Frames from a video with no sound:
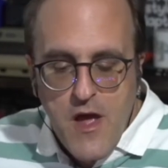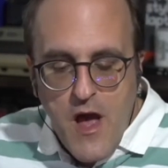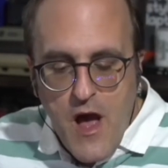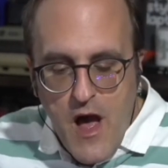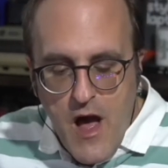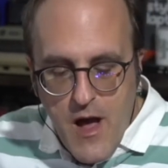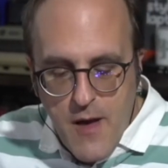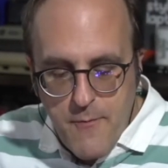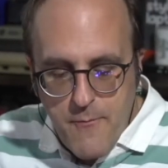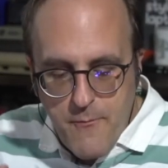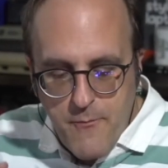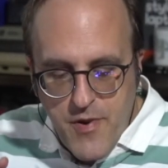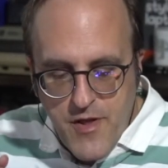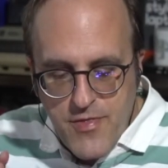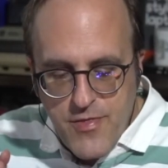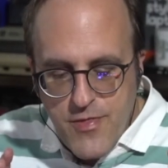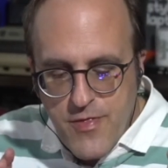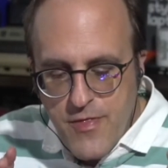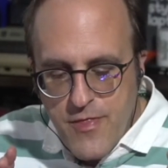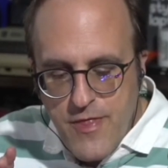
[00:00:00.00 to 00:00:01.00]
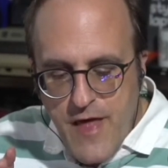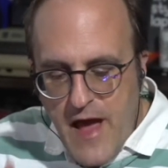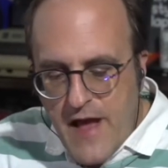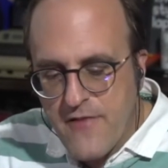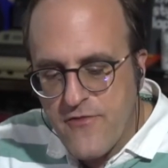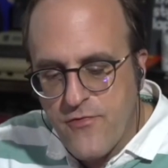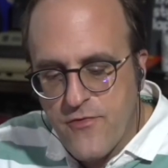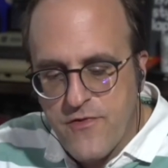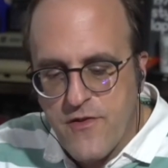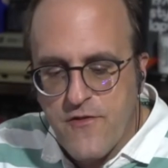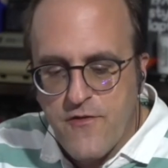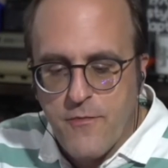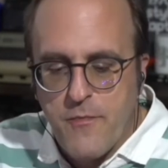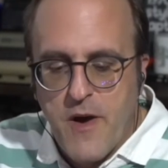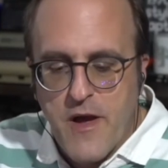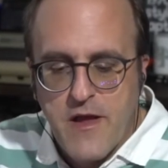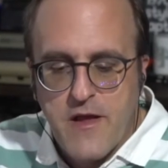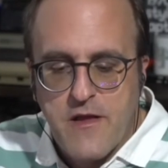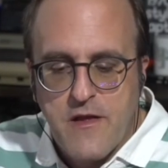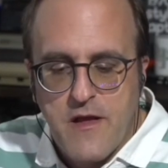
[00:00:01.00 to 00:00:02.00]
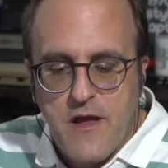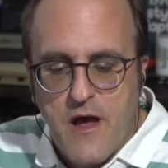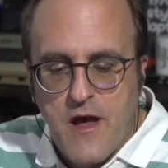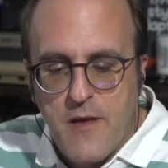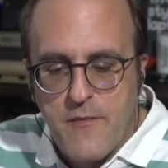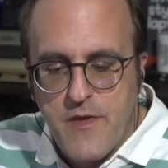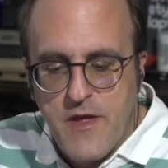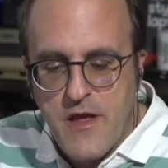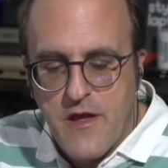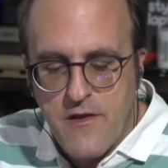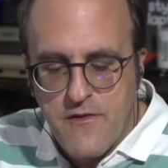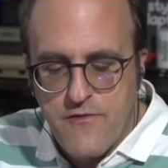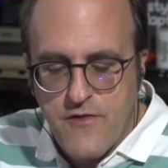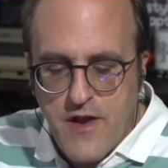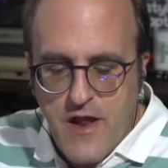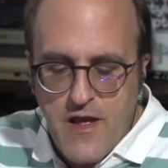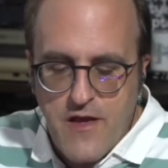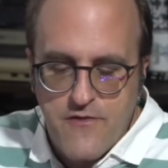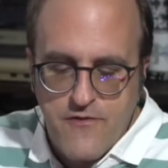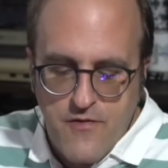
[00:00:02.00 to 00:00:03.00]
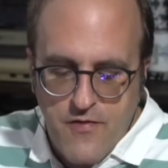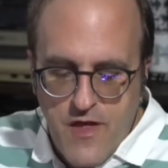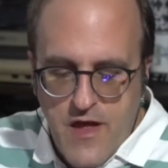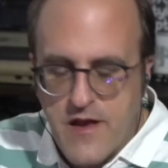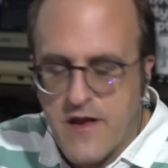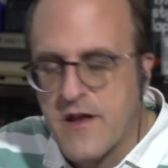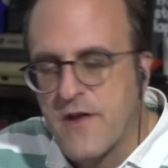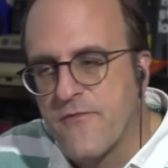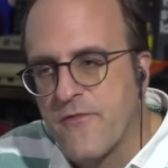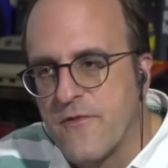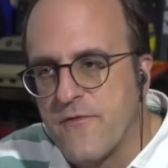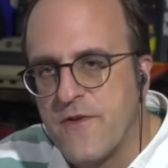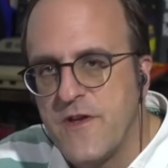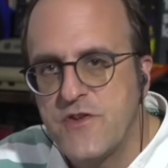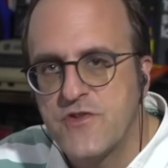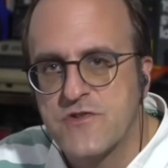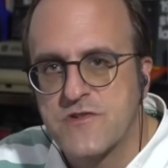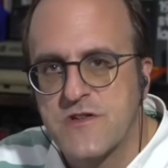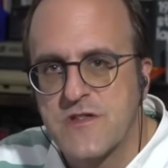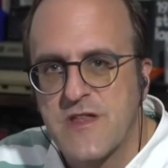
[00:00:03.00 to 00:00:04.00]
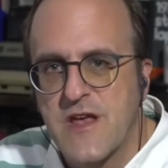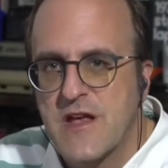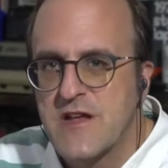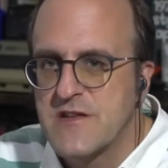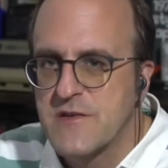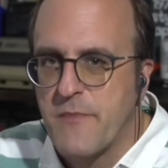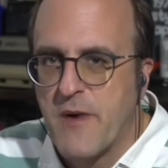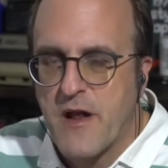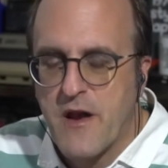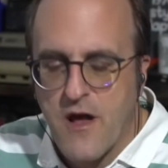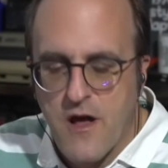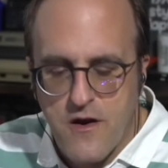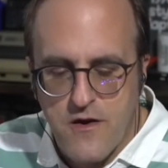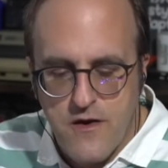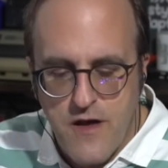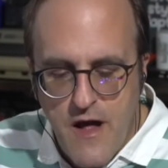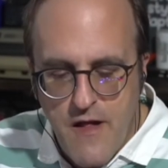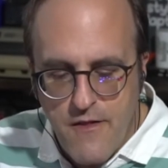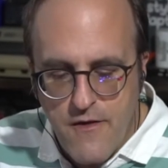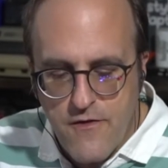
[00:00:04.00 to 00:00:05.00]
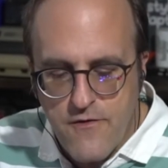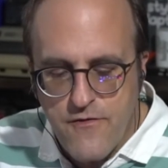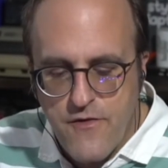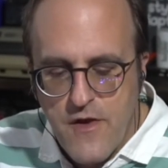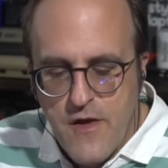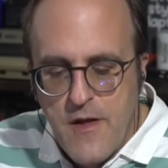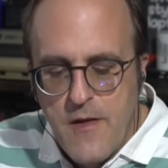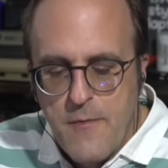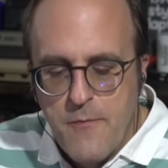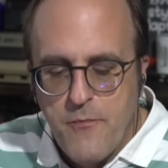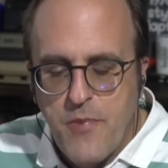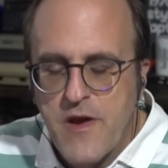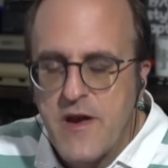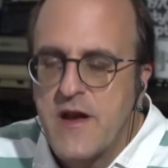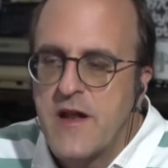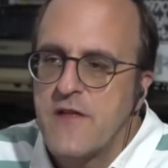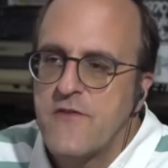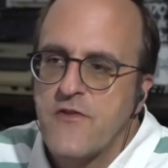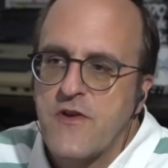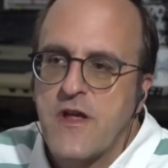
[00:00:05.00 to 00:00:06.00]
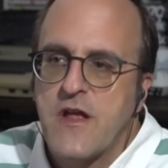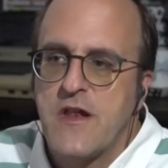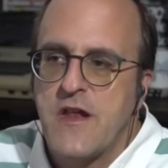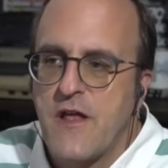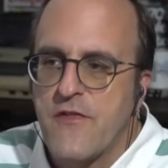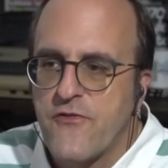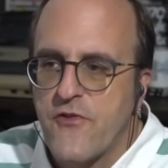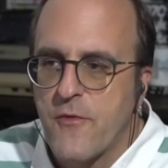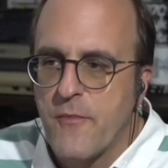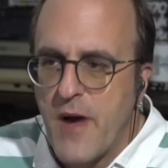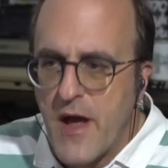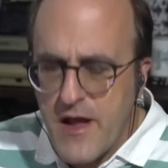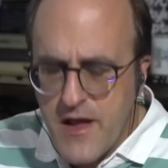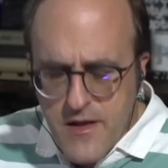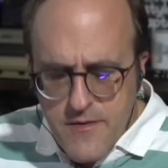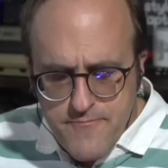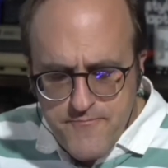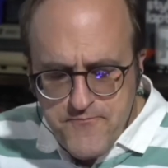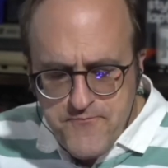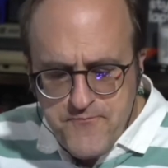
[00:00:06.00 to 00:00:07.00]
But that's what this mic is. It has a lot of different features and things, about $100, but it is a condenser mic.